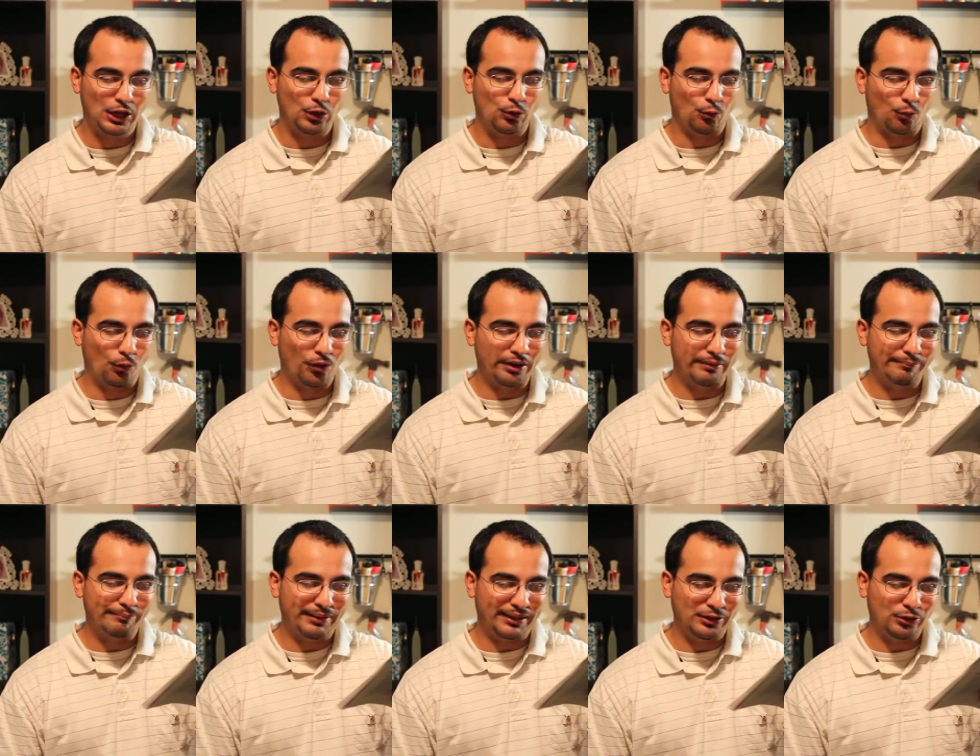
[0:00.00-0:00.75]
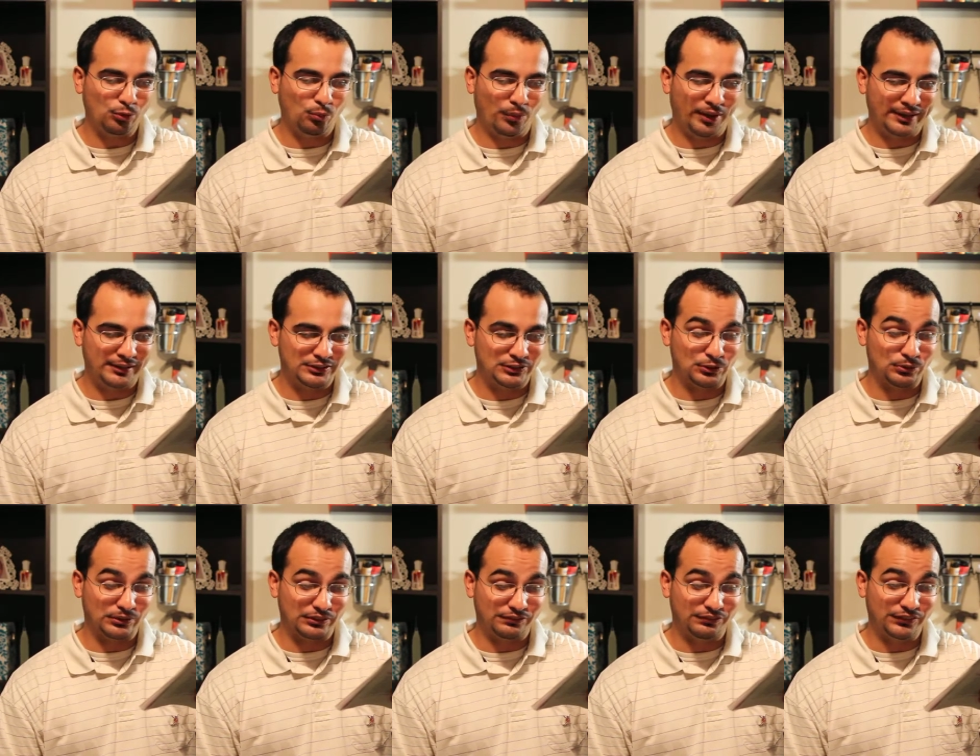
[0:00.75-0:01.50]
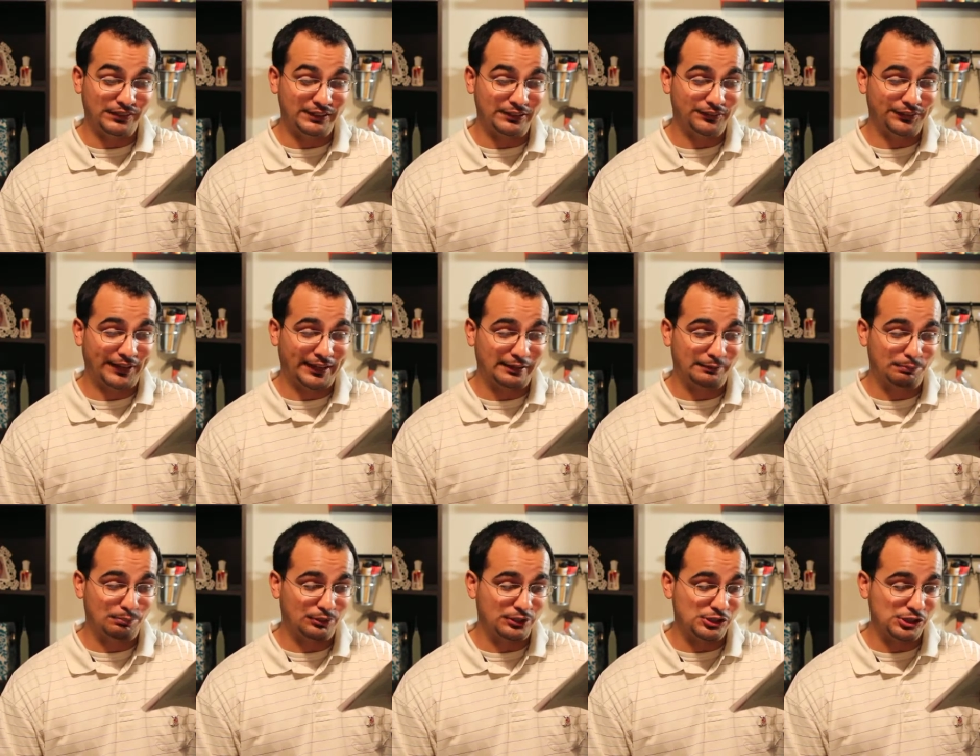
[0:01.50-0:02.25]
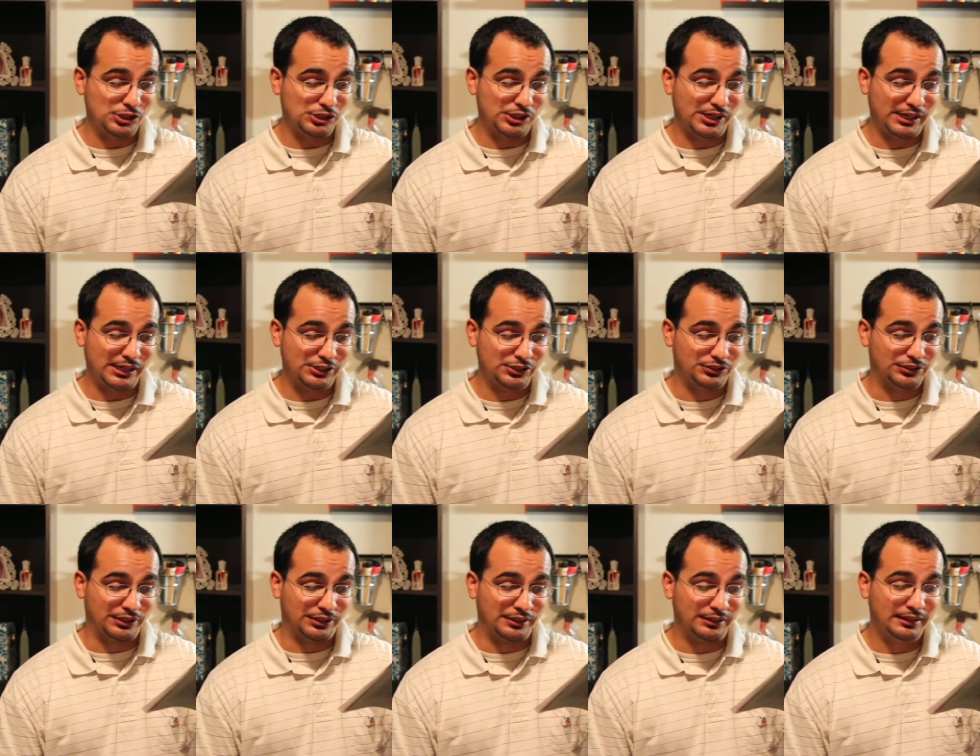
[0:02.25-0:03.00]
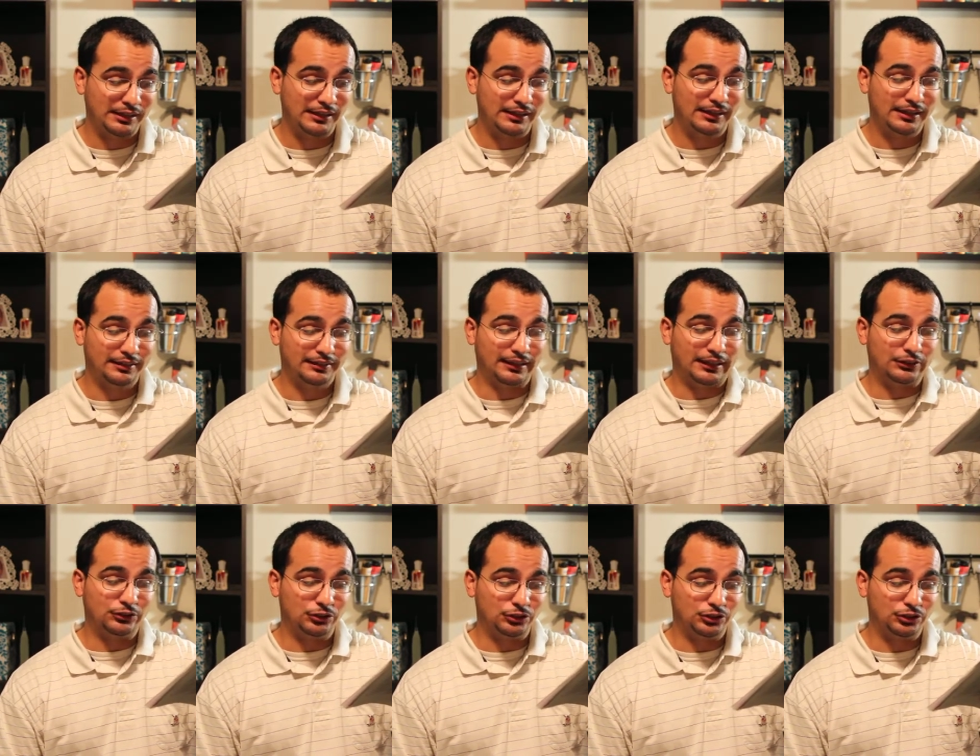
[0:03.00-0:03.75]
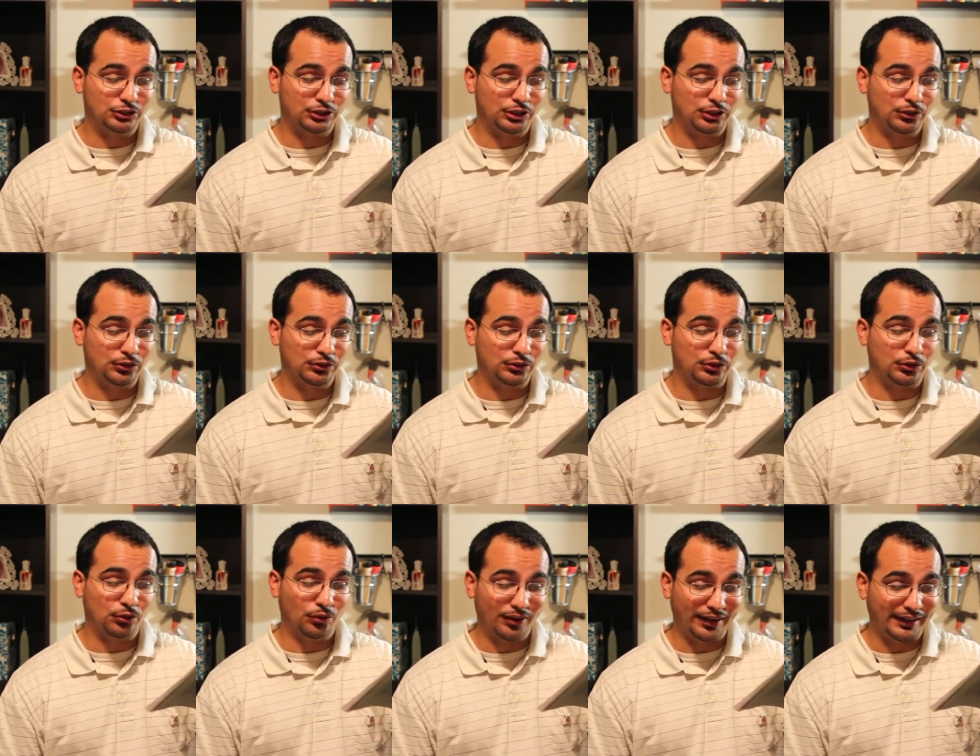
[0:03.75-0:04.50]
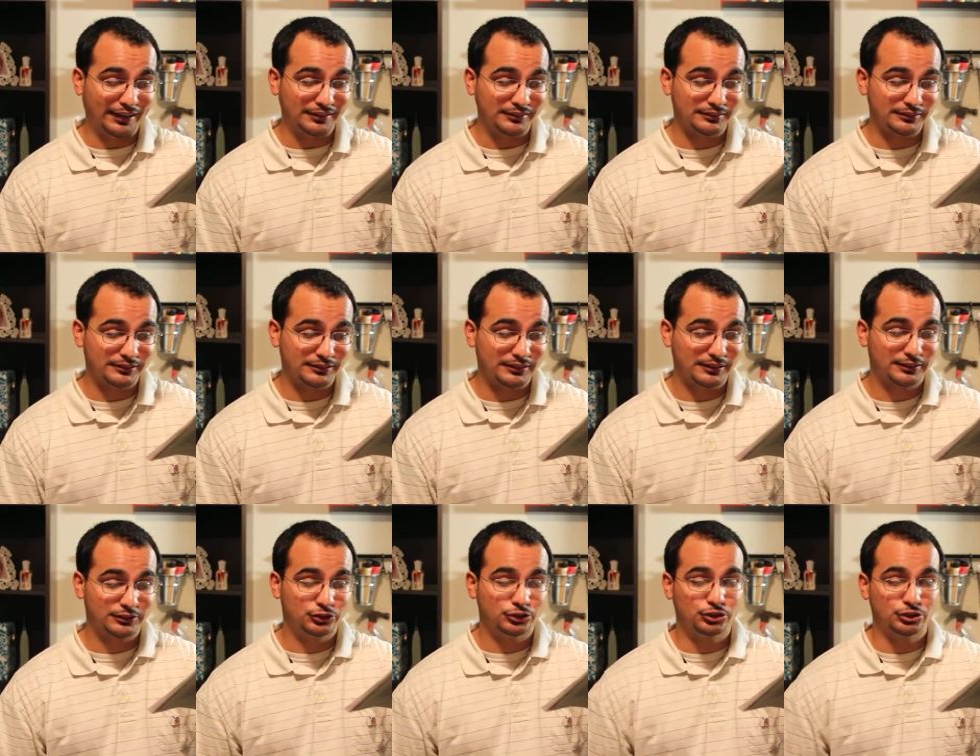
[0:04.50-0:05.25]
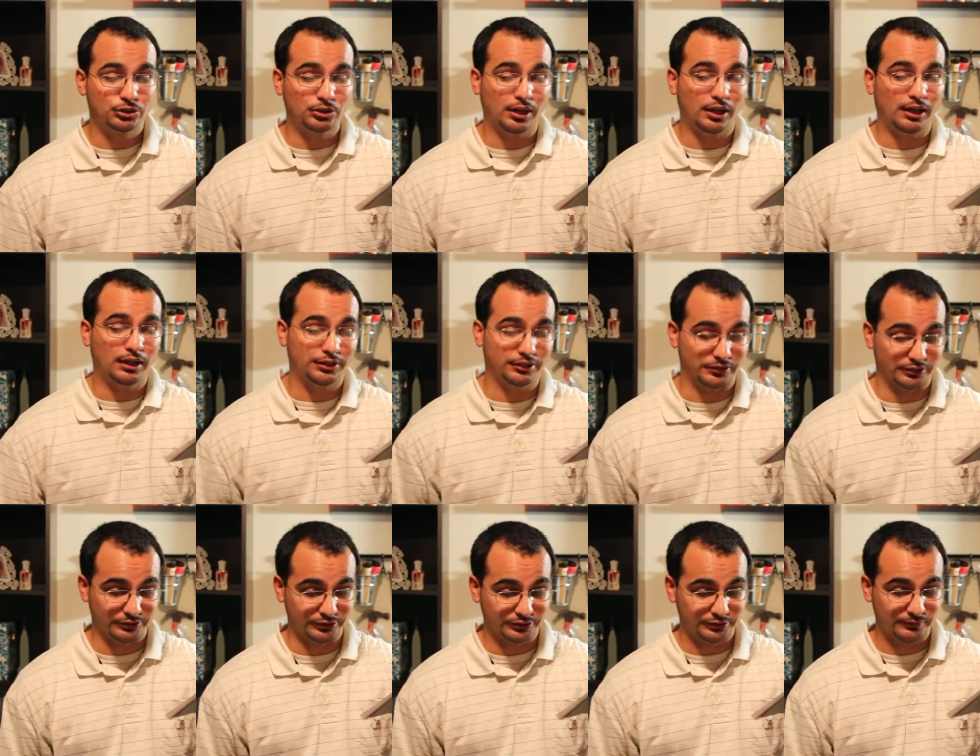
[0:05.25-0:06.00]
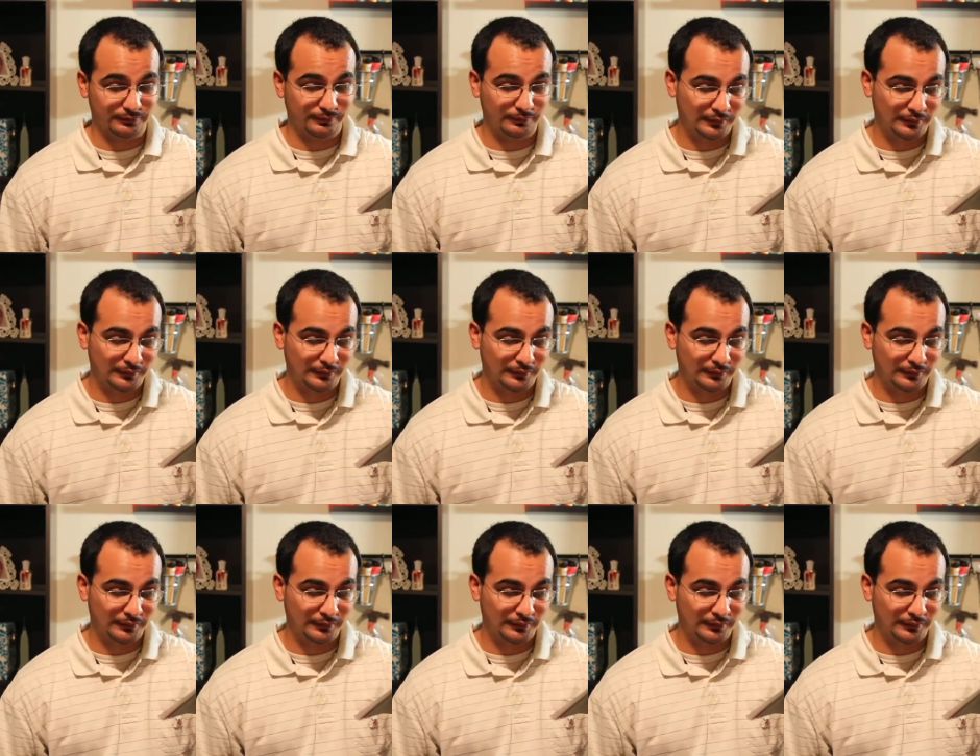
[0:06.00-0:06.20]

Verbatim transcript: What better way to reveal that appreciation than to show grace to others?